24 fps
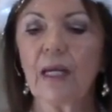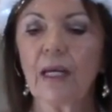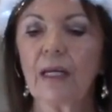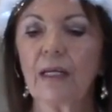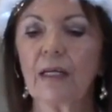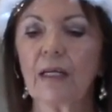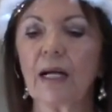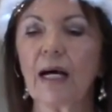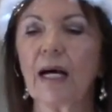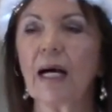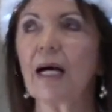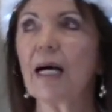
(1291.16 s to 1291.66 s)

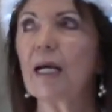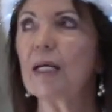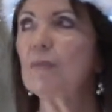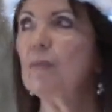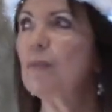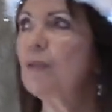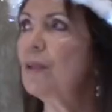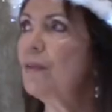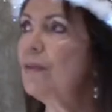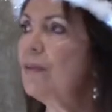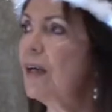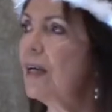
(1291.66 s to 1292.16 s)
God
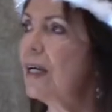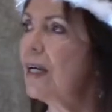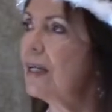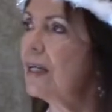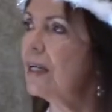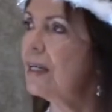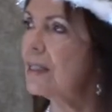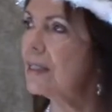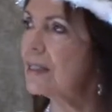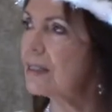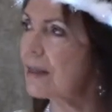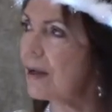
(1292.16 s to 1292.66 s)

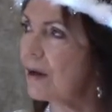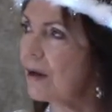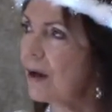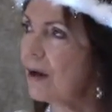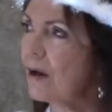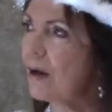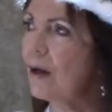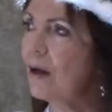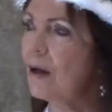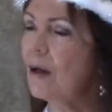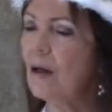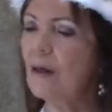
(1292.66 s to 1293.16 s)
provides
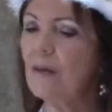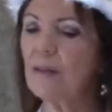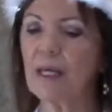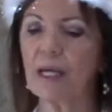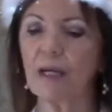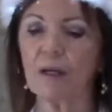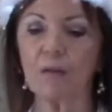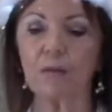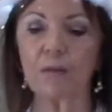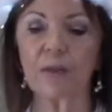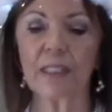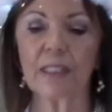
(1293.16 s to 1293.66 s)
all
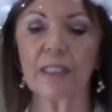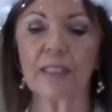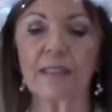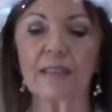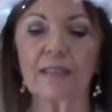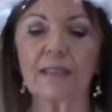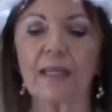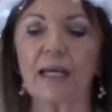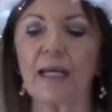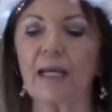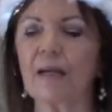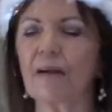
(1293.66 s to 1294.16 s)
that we
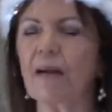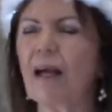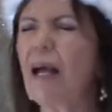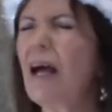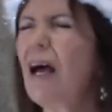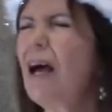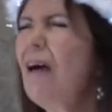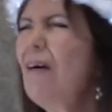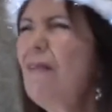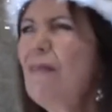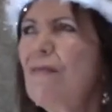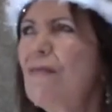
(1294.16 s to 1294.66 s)
desire
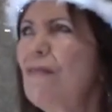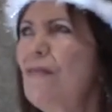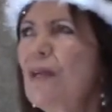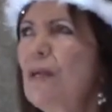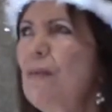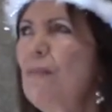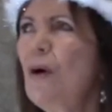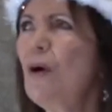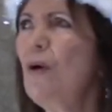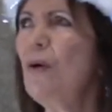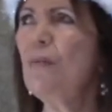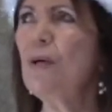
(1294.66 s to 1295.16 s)
every
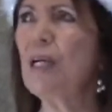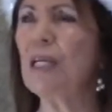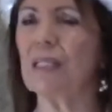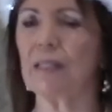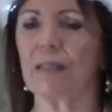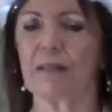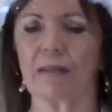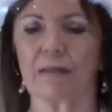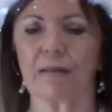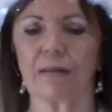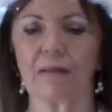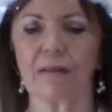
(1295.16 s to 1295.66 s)
moment
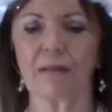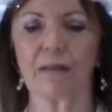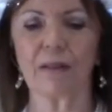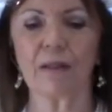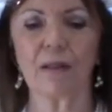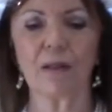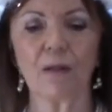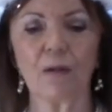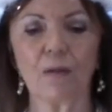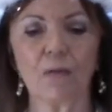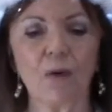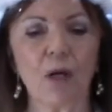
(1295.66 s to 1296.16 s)

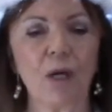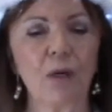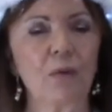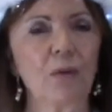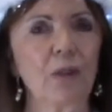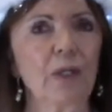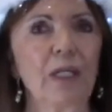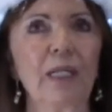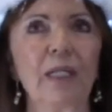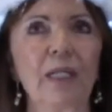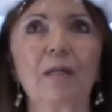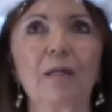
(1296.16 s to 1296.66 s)
while we're
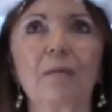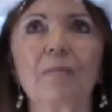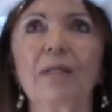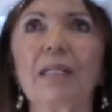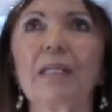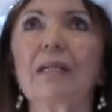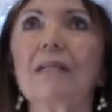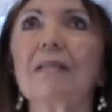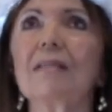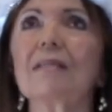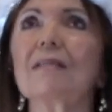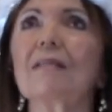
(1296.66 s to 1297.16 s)
here
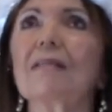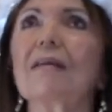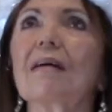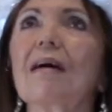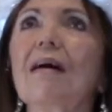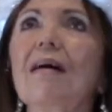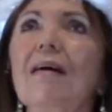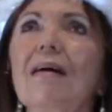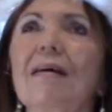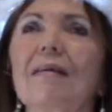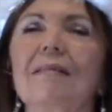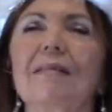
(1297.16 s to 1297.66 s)
because
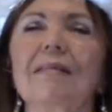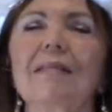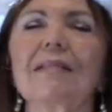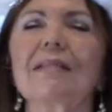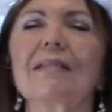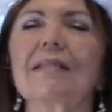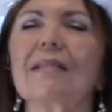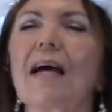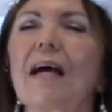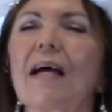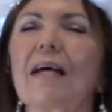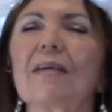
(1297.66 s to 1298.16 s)
God
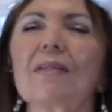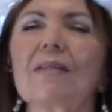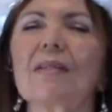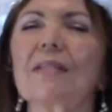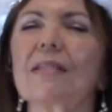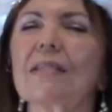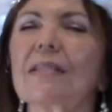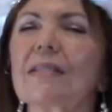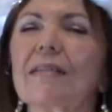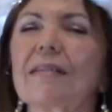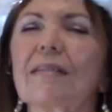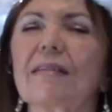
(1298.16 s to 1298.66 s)
desires
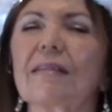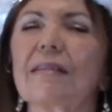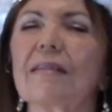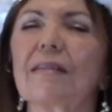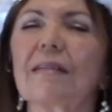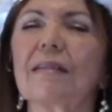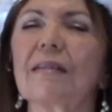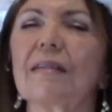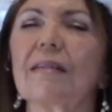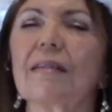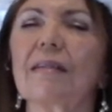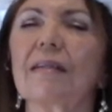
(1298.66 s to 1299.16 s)

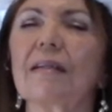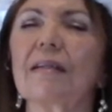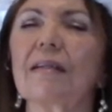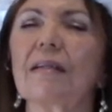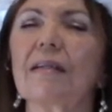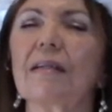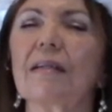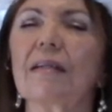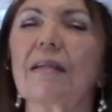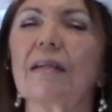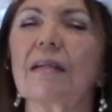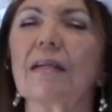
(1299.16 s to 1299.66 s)

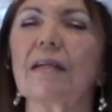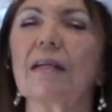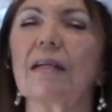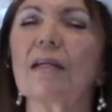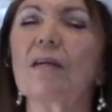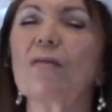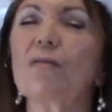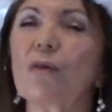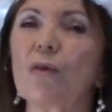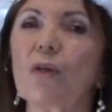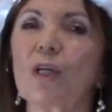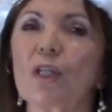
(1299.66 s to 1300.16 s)
it
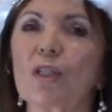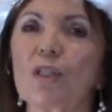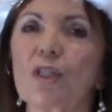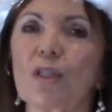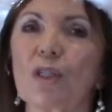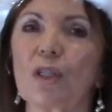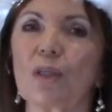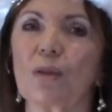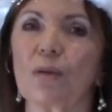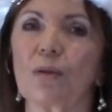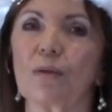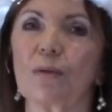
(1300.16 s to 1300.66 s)
for us too.